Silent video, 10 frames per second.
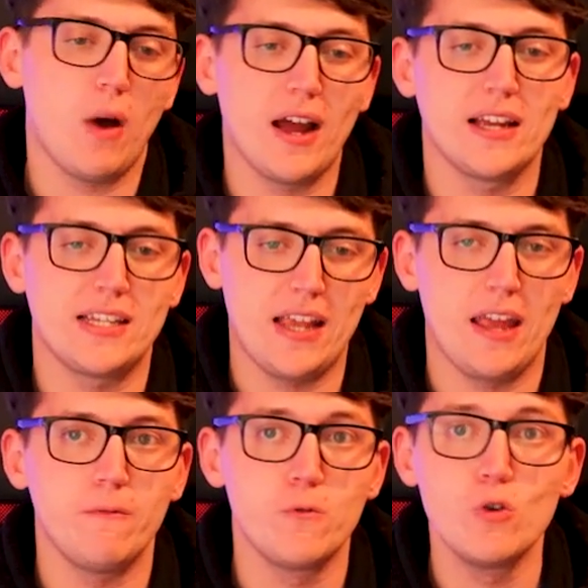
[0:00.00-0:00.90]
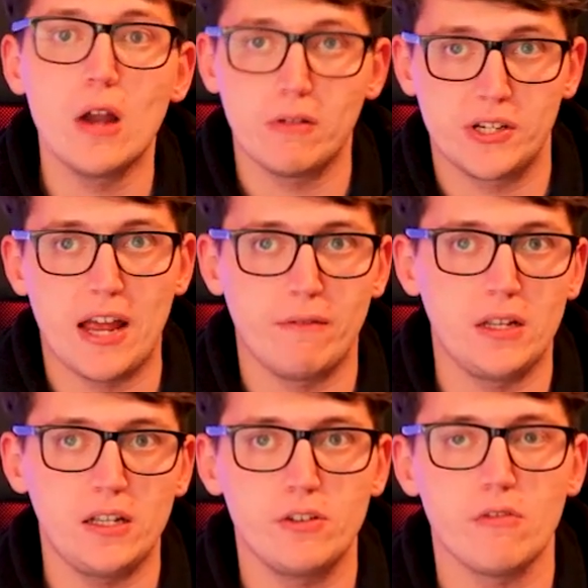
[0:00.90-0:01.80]
why I say rule out
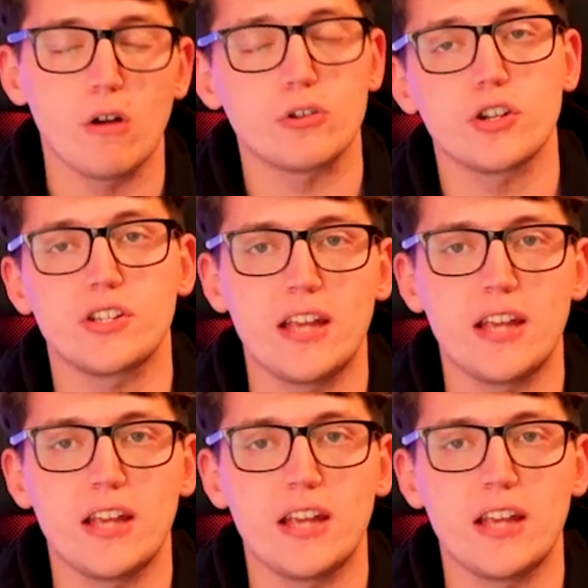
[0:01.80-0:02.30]
17-year-olds, because